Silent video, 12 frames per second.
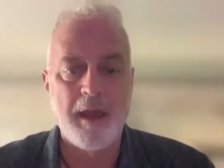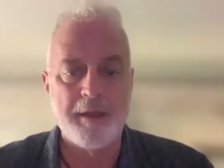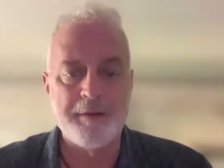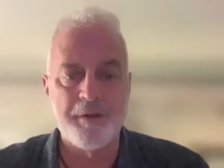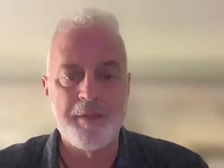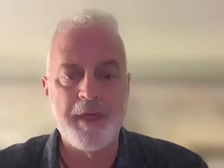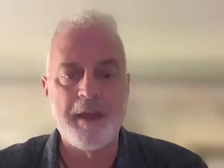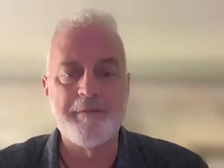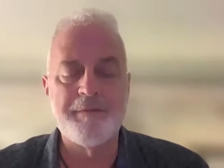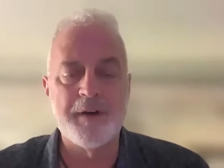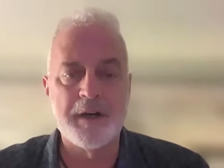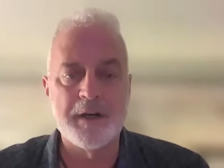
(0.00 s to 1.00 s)
And so
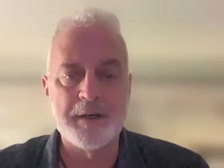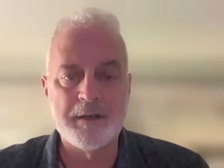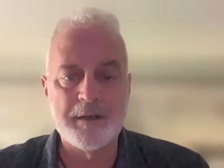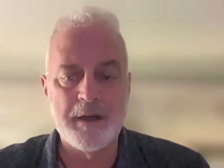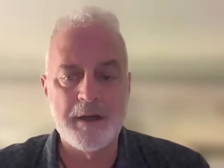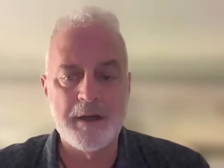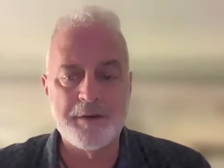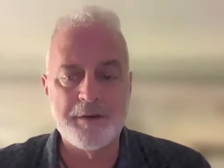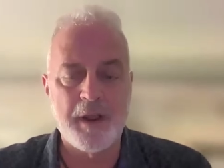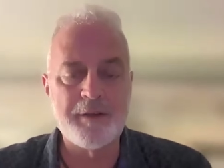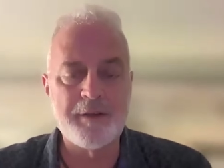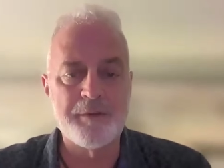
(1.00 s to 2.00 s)
they've uh, uh,
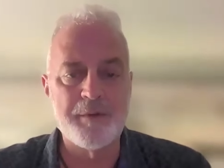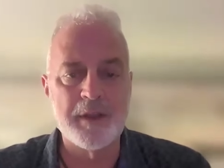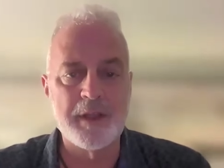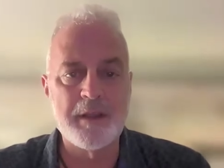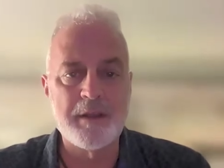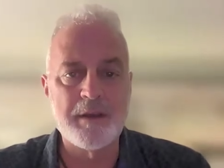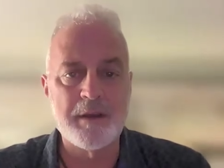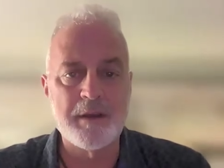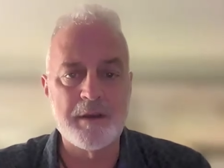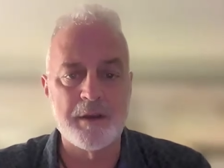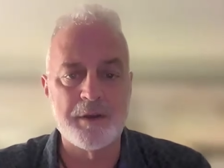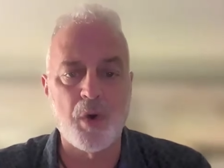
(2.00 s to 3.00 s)
tried to really
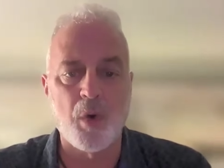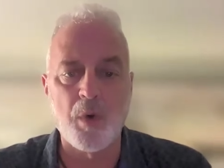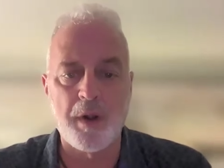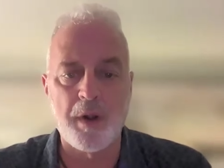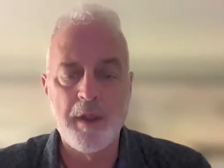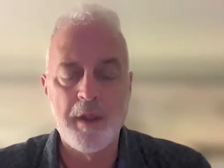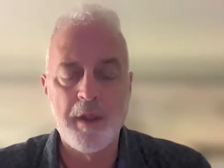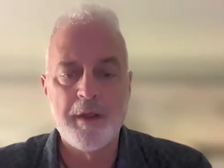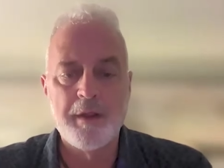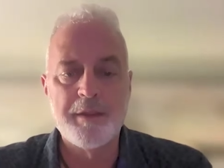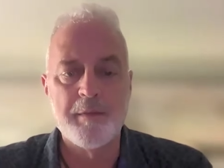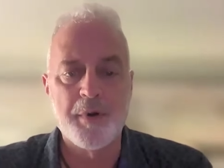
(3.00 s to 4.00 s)
contort
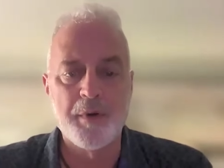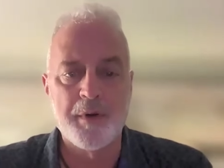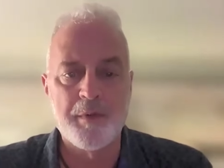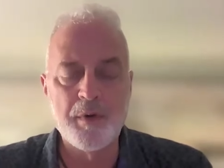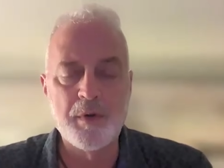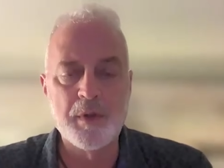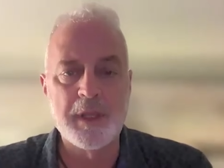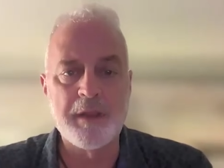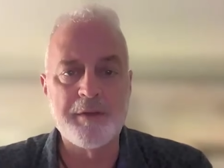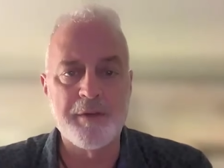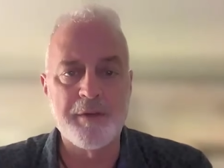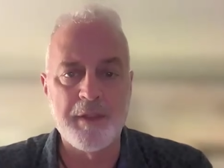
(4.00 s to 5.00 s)
the Bruen
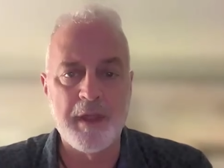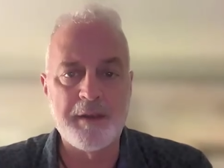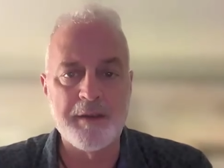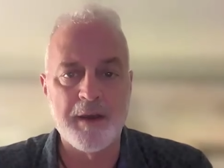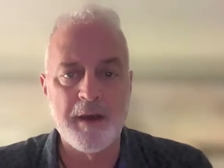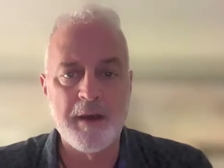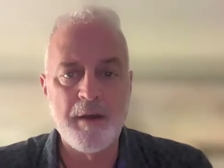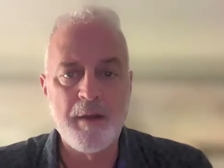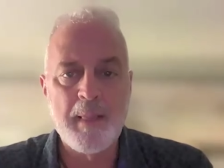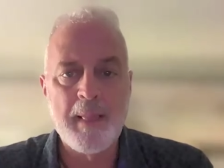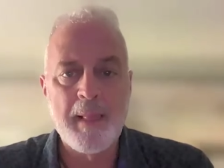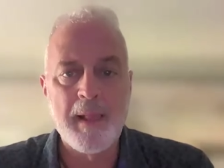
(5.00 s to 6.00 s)
ruling so that, uh,
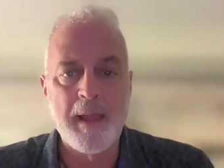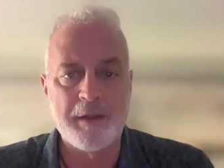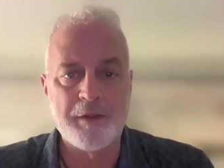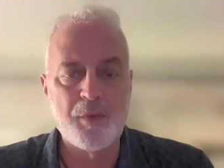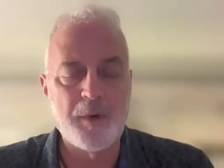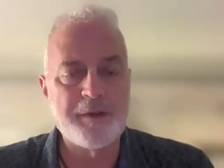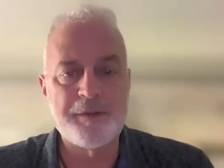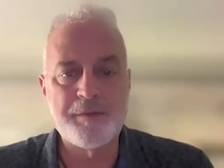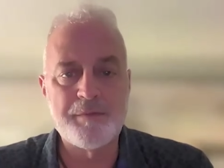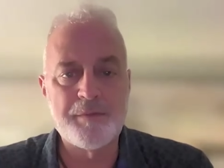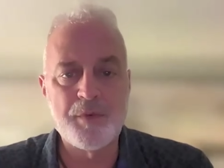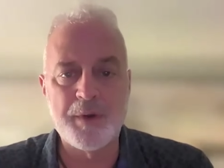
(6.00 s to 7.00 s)
and twist
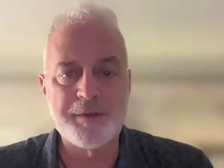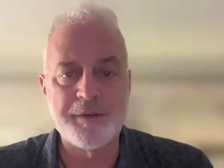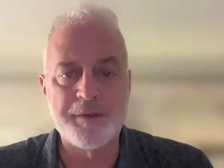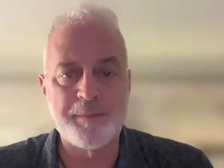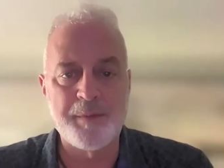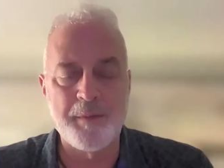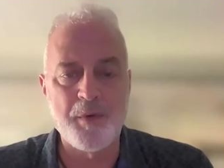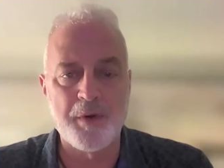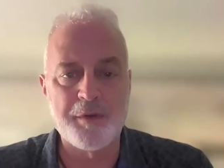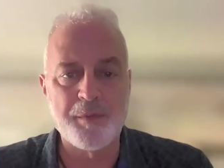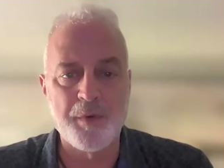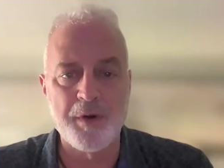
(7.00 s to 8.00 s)
twist the Supreme
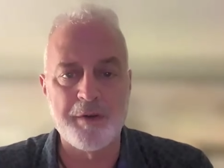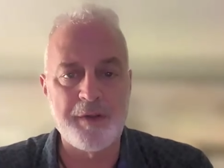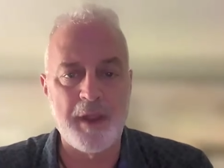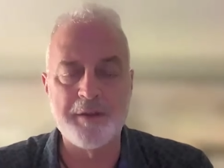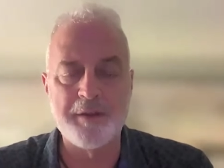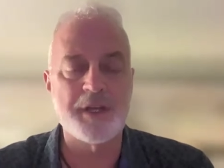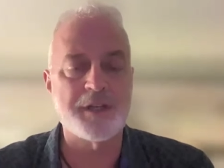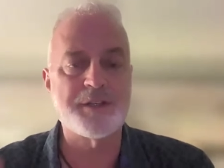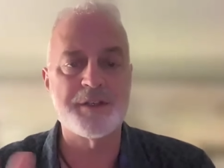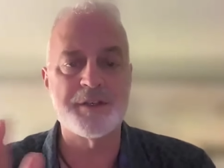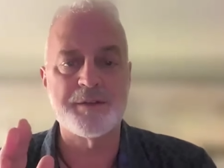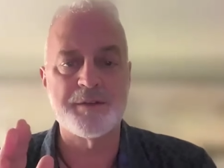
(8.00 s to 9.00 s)
Court's words. And
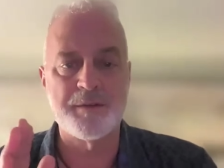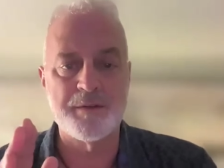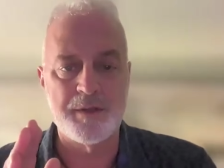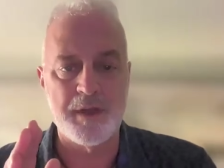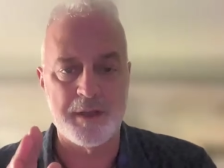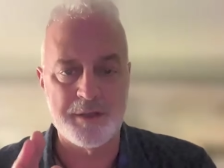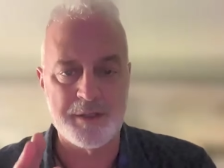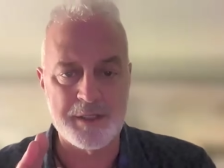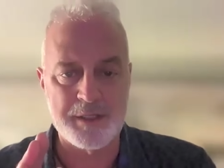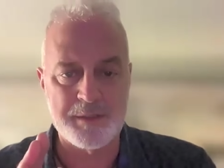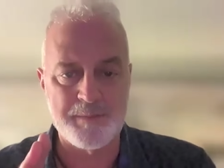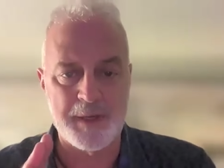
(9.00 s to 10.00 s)
Justice uh,
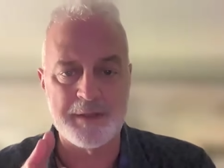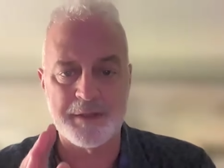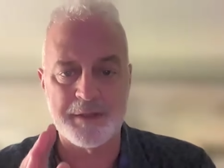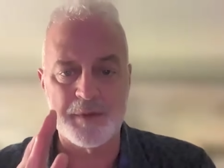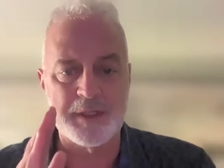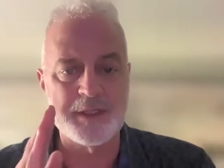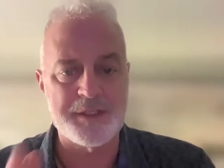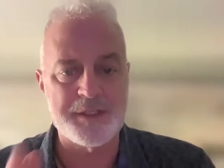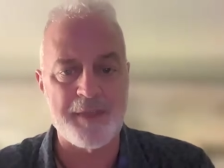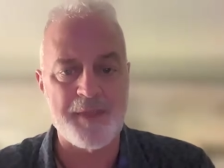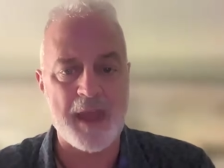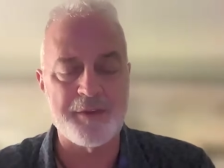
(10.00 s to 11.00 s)
Judge Benitez really
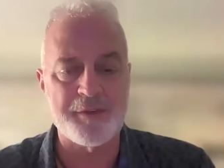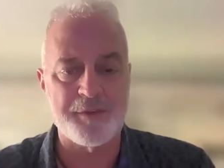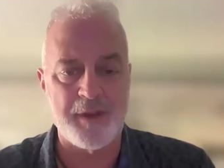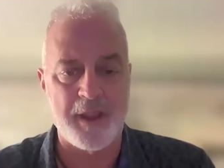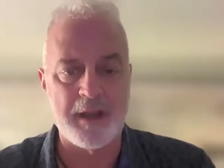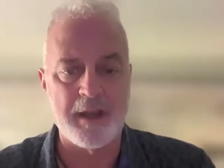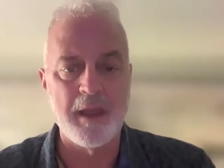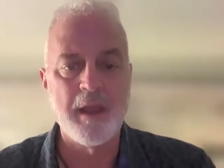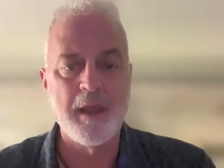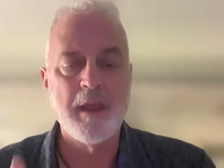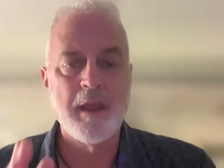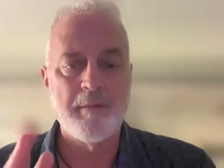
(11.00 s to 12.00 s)
set that straight,
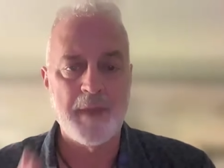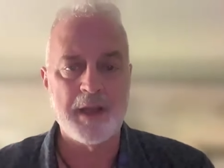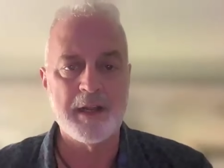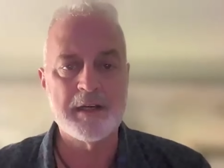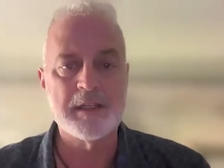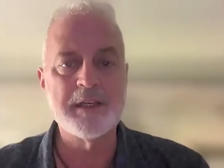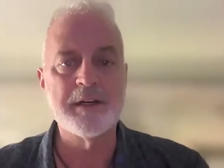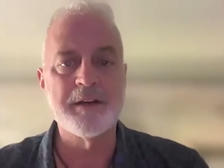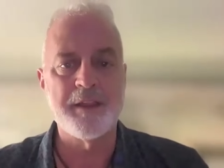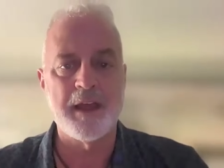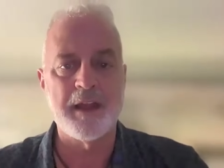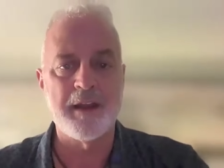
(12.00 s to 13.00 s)
made it
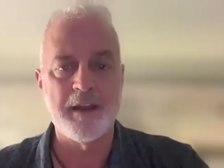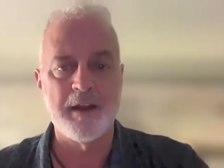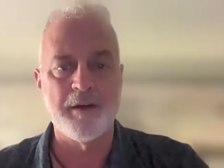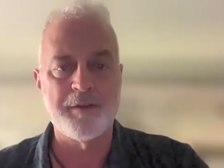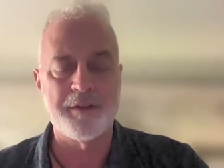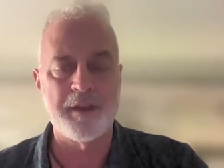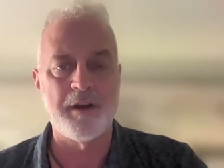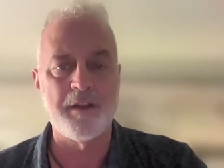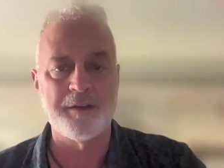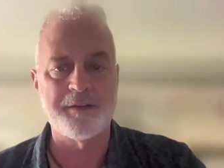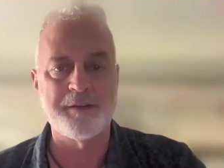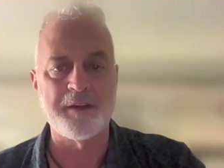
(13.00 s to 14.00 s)
clear that, you know,
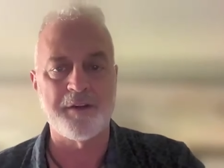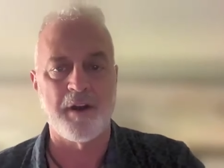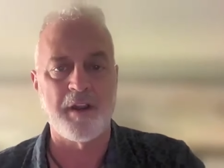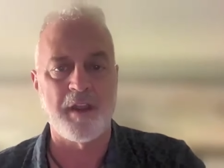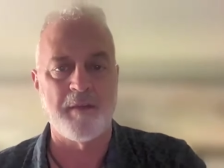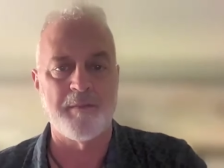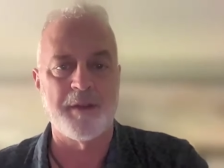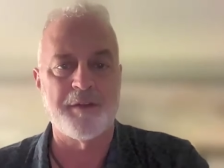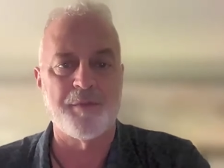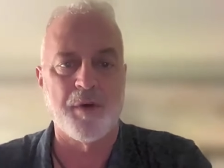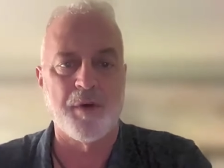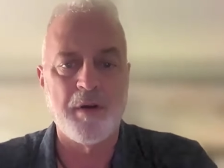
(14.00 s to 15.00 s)
the state's
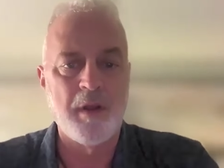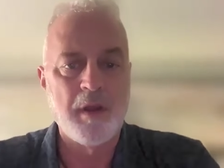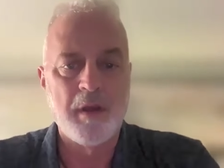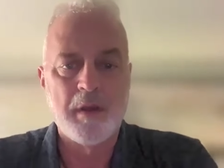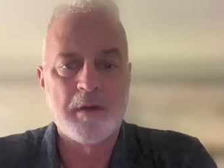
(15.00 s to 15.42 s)
arguments were